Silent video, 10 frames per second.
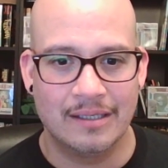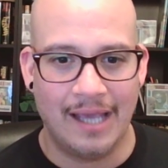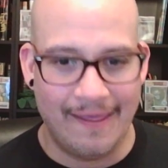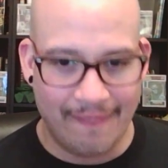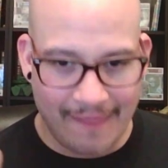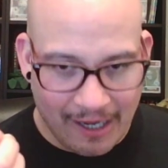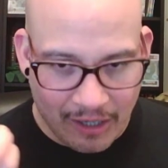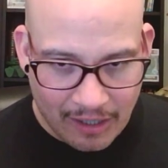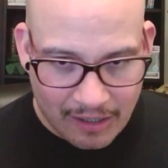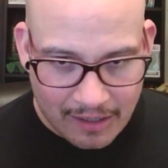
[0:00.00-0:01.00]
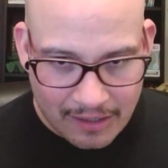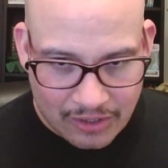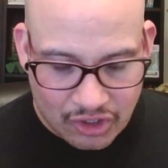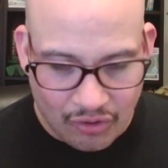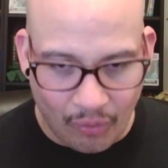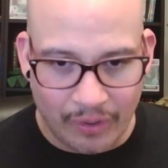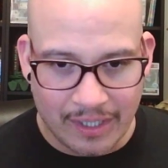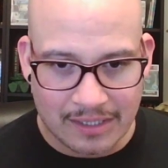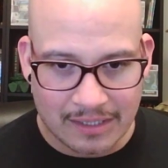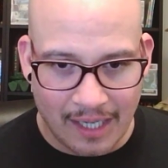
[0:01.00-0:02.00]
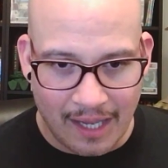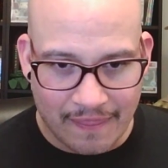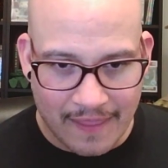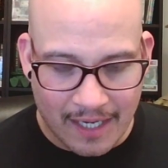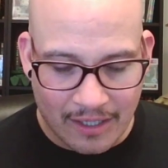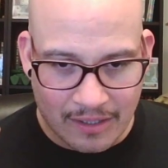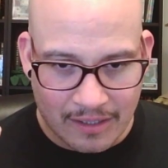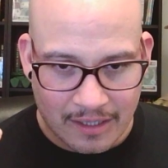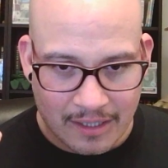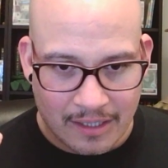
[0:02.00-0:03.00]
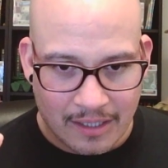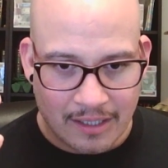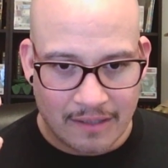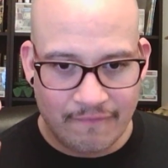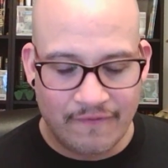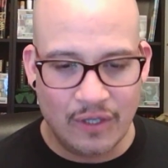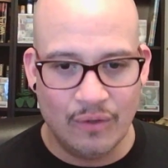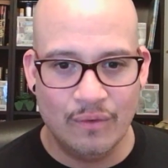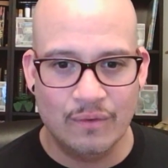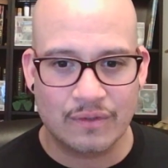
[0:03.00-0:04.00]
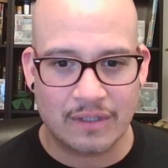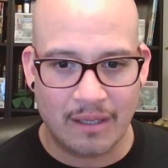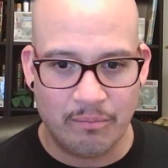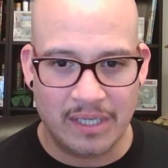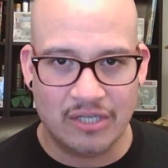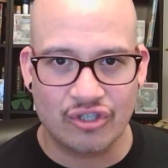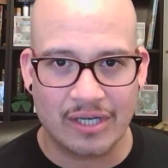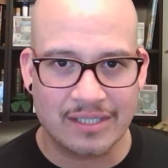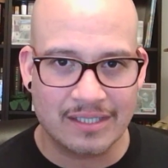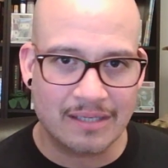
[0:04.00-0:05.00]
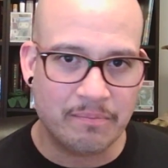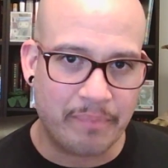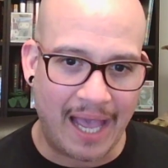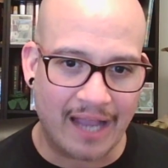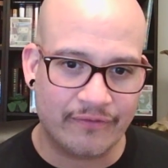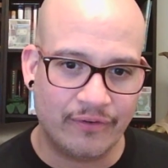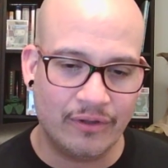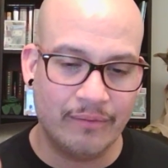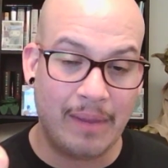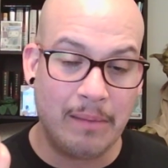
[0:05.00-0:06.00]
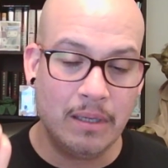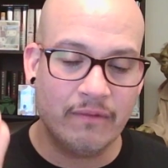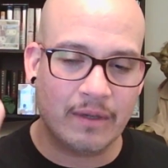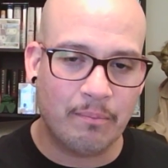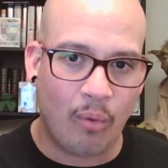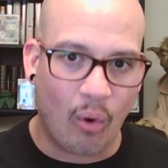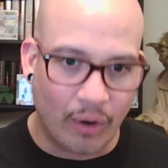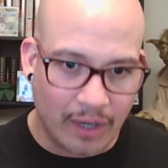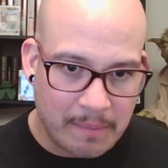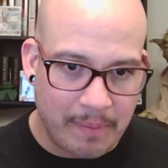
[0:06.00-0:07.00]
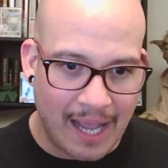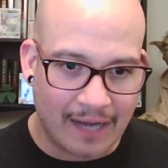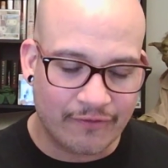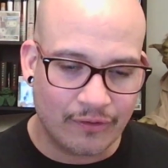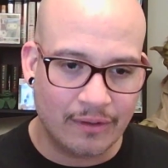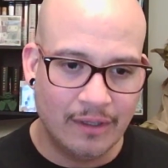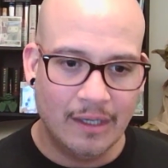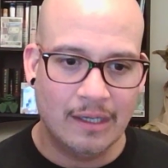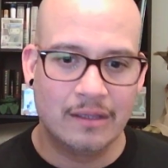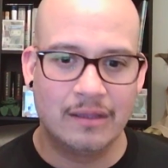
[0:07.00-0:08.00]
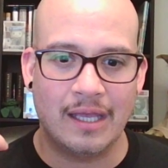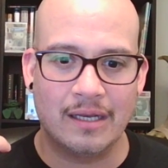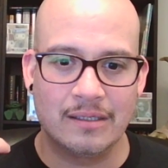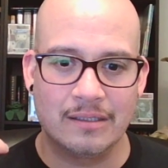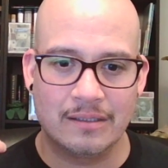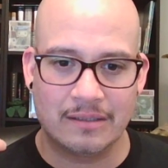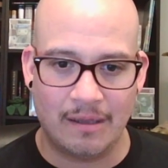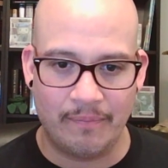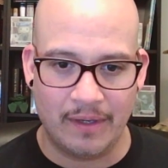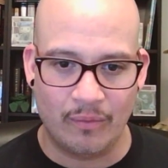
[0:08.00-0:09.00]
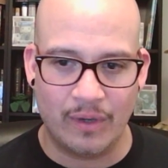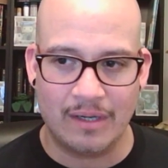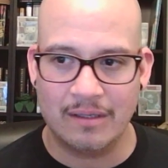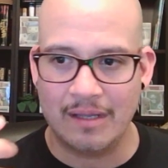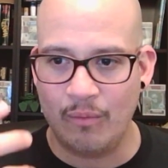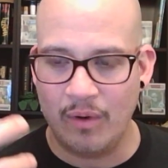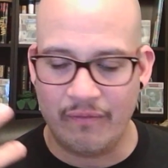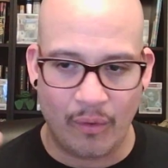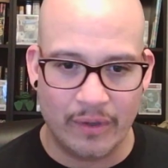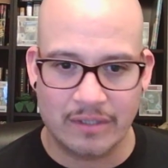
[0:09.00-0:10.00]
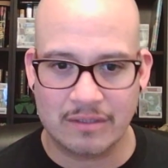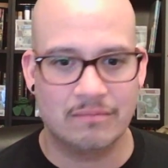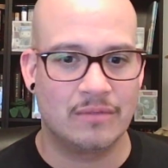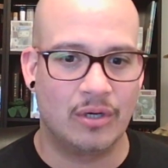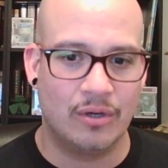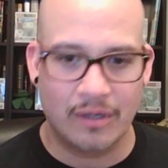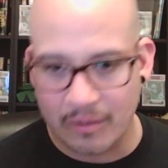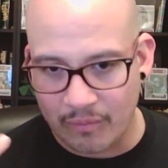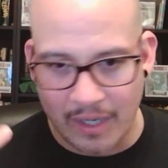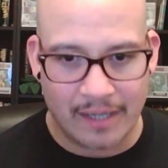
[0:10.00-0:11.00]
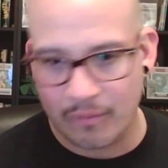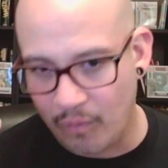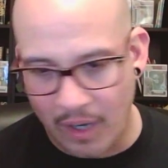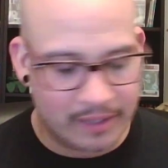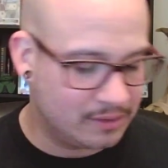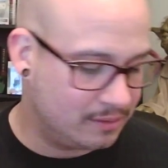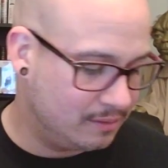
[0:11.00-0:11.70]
and their stories and their views can be just as impactful, maybe even more impactful than something written that we've always heard and read and watched.